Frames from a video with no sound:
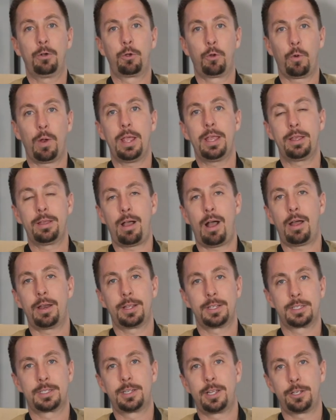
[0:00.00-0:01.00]
great God
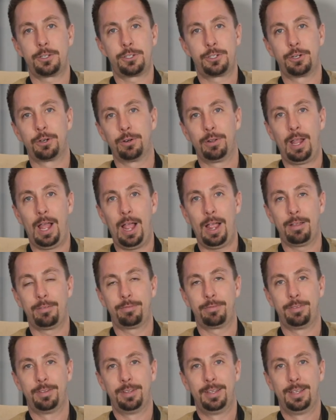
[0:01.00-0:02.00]
has touched your
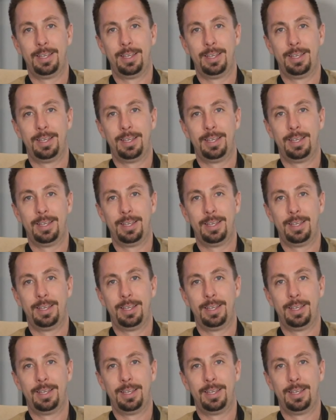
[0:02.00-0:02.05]
life.